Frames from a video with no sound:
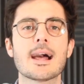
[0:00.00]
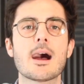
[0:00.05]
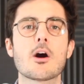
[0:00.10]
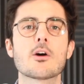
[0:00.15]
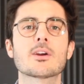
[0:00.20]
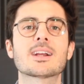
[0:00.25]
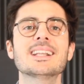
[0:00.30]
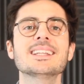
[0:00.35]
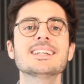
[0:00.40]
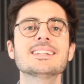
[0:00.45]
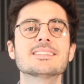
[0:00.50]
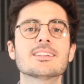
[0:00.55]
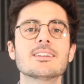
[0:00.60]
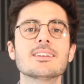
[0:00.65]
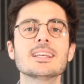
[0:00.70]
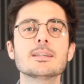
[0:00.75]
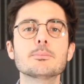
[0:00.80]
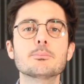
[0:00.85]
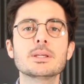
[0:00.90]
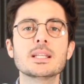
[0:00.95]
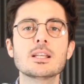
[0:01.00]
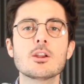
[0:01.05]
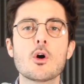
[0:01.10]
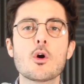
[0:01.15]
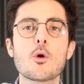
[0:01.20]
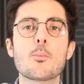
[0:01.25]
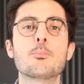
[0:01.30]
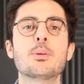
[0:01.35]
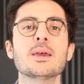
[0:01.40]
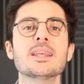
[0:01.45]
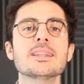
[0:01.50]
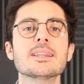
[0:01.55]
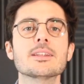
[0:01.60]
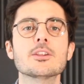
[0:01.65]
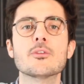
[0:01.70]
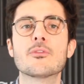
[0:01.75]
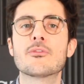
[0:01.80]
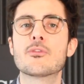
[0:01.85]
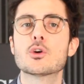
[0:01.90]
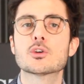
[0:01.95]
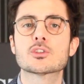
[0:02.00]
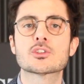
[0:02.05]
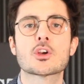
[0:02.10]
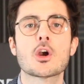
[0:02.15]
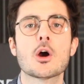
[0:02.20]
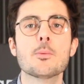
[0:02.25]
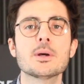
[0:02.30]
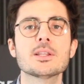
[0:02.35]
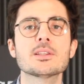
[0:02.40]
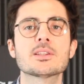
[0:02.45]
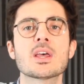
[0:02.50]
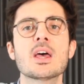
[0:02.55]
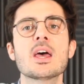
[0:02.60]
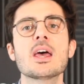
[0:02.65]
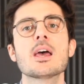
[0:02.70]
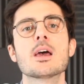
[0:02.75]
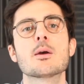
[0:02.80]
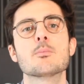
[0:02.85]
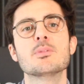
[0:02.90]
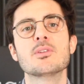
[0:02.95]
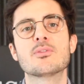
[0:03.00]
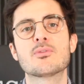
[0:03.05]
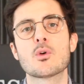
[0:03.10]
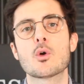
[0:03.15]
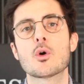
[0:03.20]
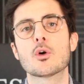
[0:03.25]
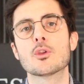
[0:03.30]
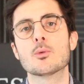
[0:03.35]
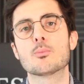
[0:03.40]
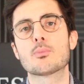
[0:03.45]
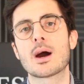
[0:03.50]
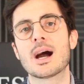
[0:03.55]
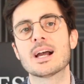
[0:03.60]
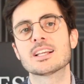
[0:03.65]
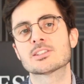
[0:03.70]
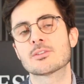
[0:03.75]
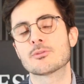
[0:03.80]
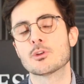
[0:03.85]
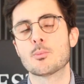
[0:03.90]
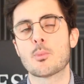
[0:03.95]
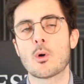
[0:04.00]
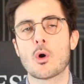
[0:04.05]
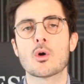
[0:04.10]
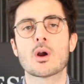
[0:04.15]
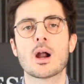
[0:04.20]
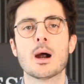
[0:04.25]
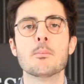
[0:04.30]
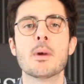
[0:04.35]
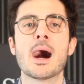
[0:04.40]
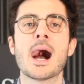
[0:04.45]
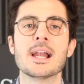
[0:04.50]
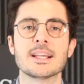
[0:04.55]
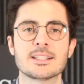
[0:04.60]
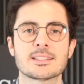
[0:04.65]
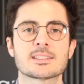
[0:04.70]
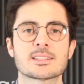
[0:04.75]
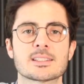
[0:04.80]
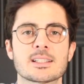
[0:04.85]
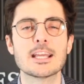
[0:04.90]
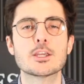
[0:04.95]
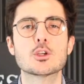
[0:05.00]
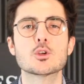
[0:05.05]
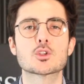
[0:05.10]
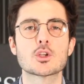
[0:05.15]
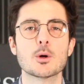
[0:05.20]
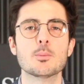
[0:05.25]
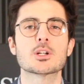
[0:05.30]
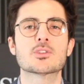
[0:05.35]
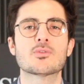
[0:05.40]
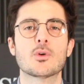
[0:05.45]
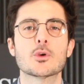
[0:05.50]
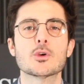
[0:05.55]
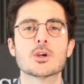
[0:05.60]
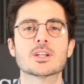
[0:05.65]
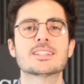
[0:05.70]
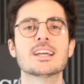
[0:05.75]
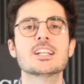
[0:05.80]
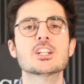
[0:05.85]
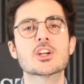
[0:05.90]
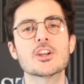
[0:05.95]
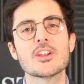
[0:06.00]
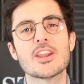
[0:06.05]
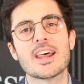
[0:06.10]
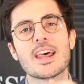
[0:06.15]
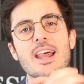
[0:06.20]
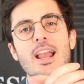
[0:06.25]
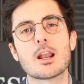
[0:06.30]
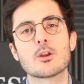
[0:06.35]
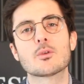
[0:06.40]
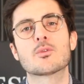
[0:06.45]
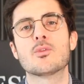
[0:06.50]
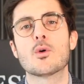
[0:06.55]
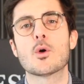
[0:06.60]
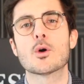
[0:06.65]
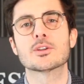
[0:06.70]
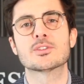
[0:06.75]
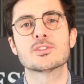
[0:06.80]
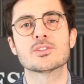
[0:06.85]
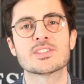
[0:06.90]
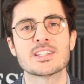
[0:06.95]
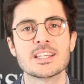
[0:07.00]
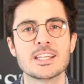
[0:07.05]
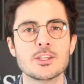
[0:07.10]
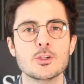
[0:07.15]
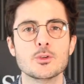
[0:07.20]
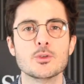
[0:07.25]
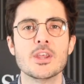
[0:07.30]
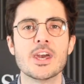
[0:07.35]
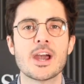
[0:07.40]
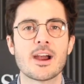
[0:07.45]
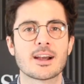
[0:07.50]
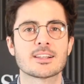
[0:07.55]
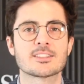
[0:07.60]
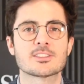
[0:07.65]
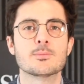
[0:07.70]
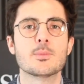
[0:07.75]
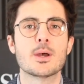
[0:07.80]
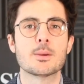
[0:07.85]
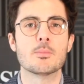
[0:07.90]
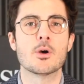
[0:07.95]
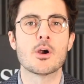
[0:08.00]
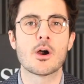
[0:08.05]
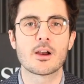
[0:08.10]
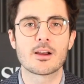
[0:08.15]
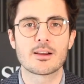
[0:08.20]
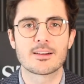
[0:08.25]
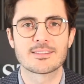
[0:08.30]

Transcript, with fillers: now, click the link below pinned in the first comment before the price of the program hikes. Thank you so much for your attention and I look forward to seeing you there as a member.